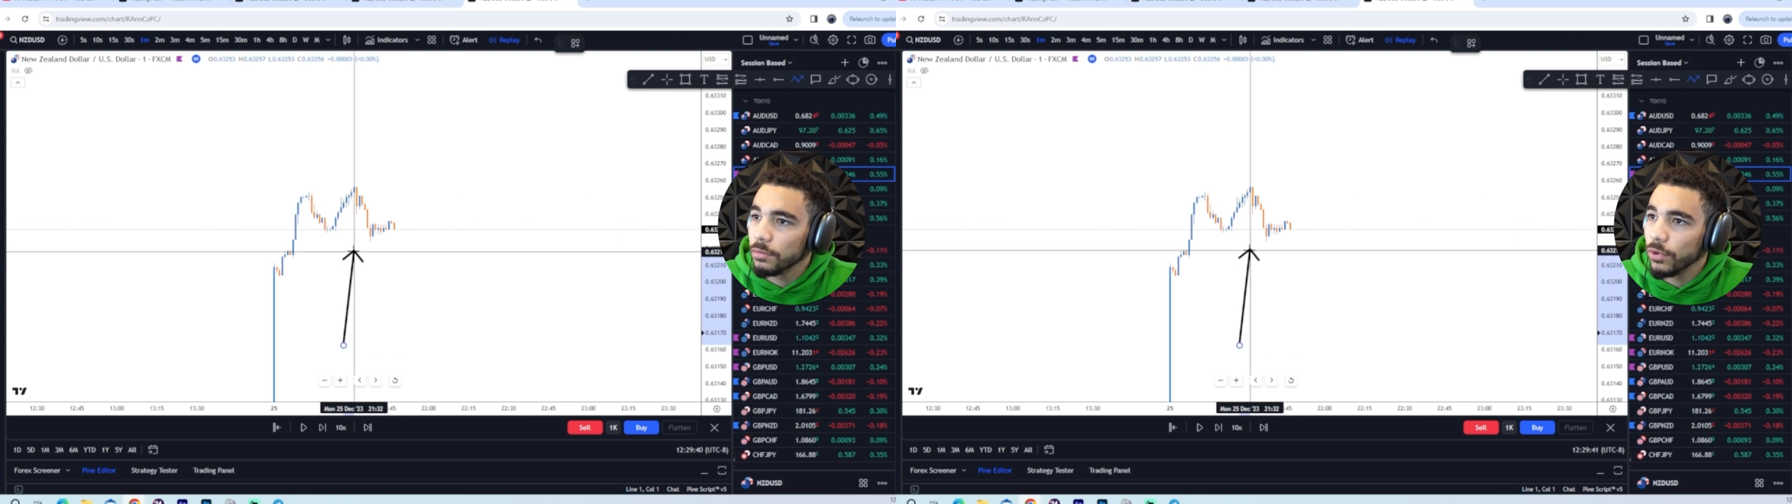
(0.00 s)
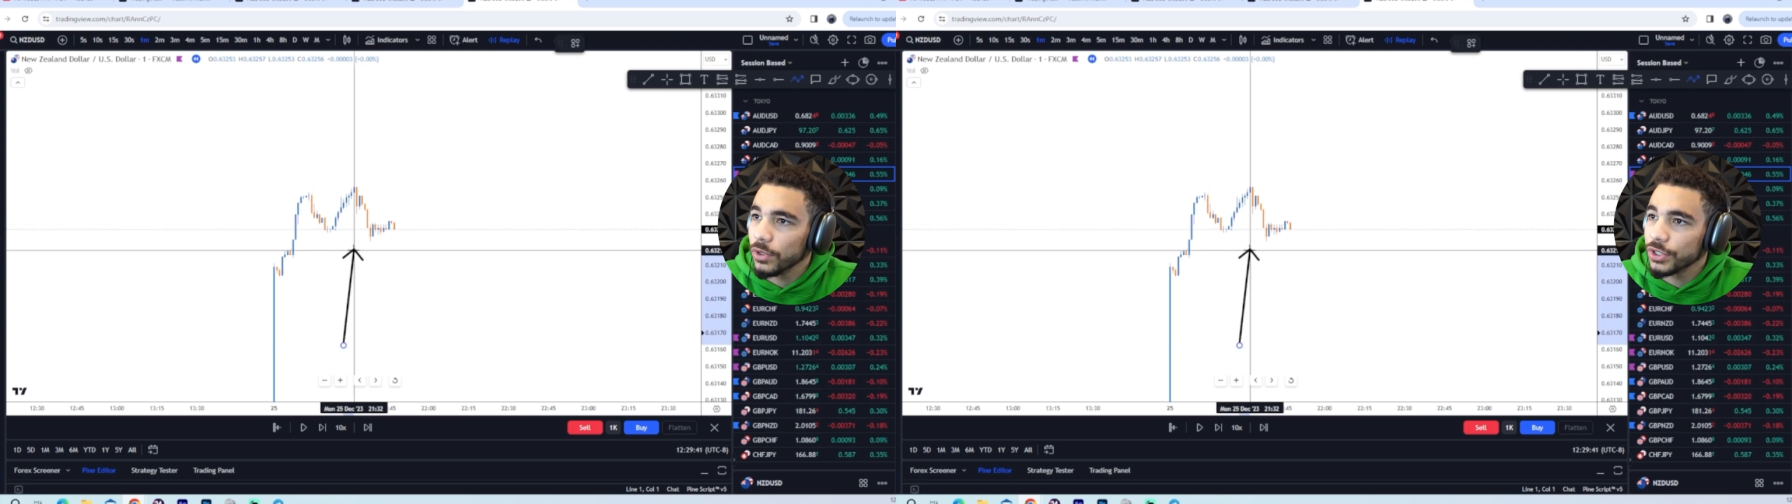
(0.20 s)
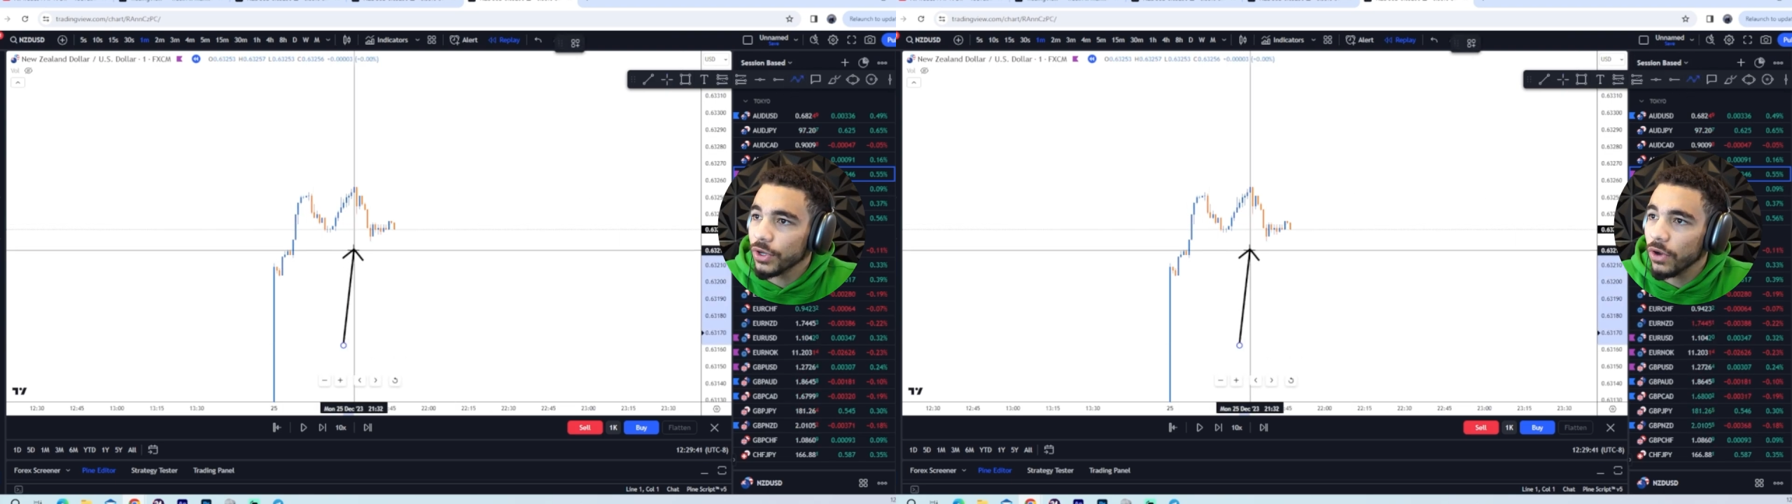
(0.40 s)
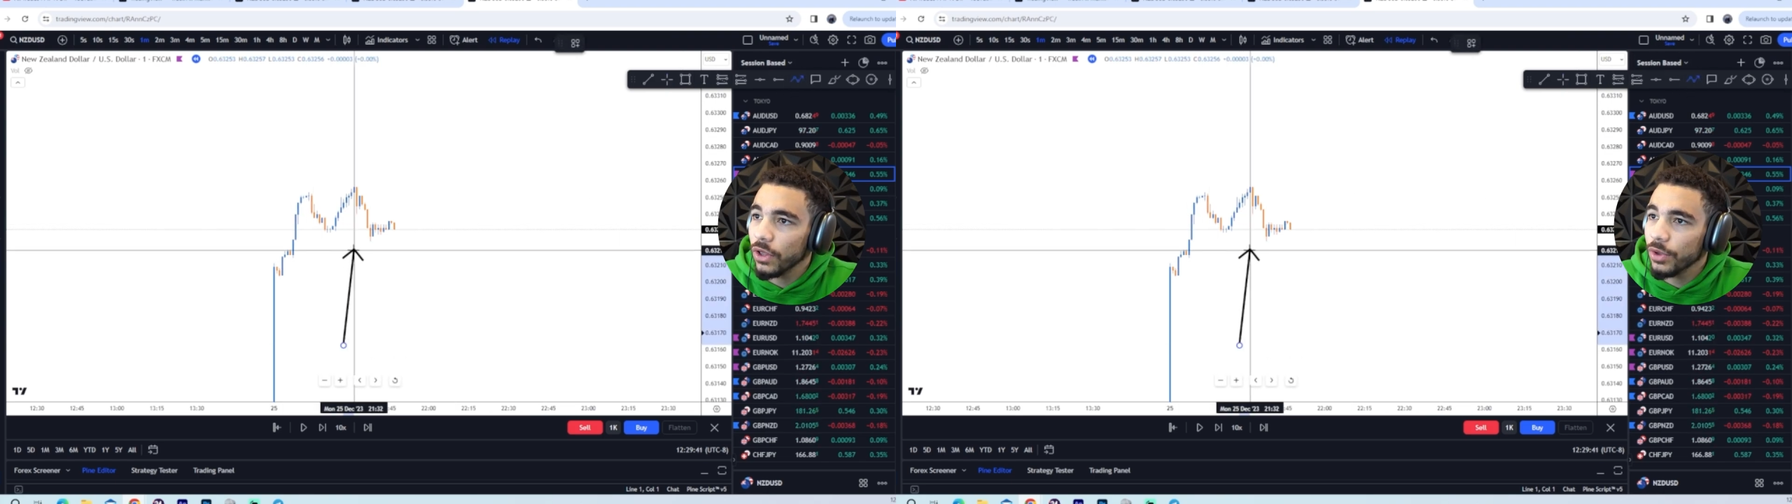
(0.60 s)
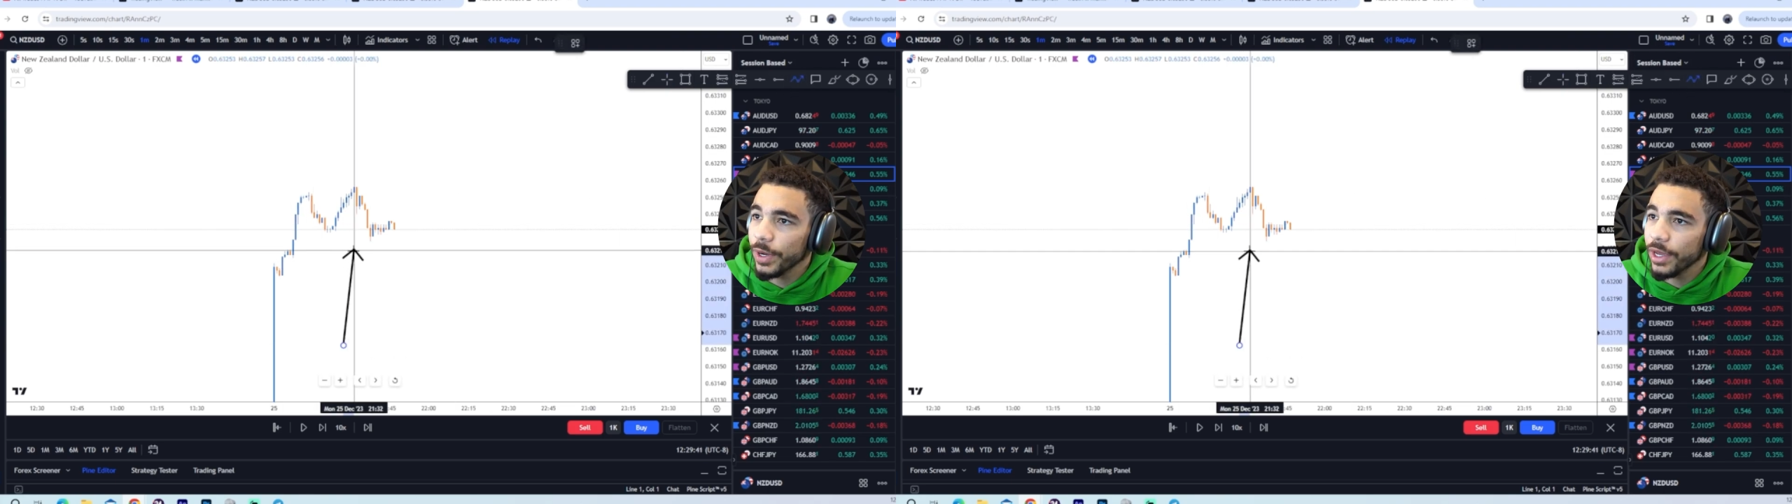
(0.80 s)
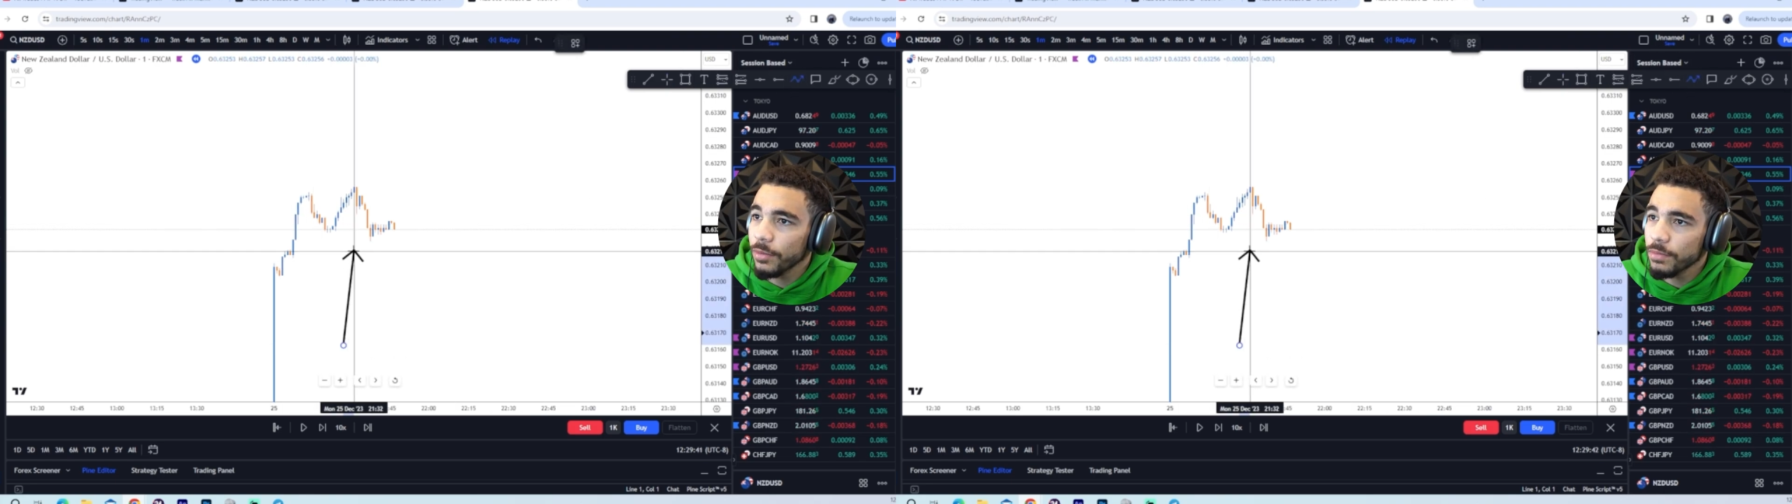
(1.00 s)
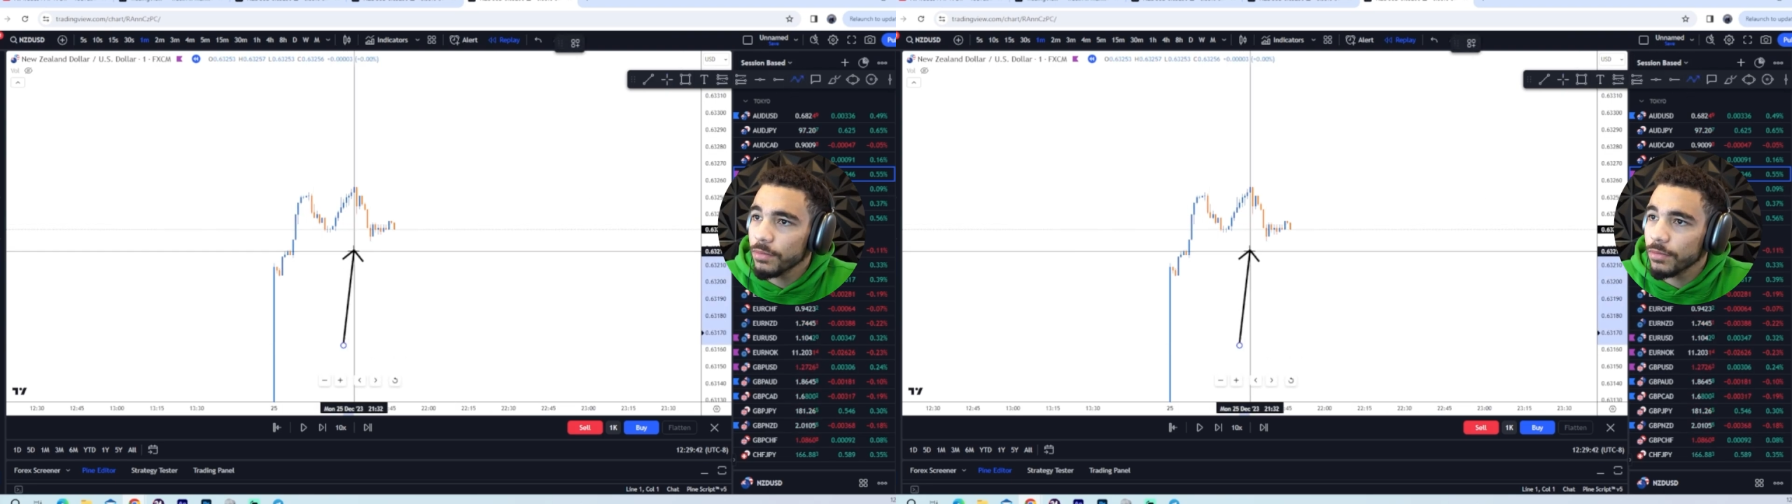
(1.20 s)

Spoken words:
pushed all the way up,